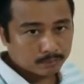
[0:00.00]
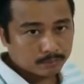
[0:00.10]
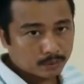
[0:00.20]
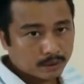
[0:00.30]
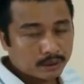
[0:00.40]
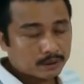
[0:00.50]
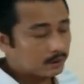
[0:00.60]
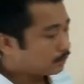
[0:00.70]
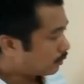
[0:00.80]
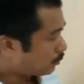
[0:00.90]

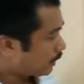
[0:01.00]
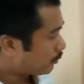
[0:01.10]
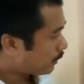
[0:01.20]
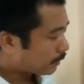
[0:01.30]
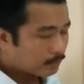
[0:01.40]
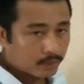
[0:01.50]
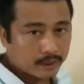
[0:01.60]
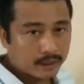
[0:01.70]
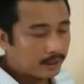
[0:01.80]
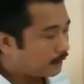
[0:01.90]
donation or pi back
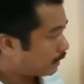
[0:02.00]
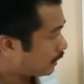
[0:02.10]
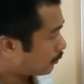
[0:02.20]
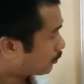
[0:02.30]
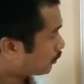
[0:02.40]
bonding in carbon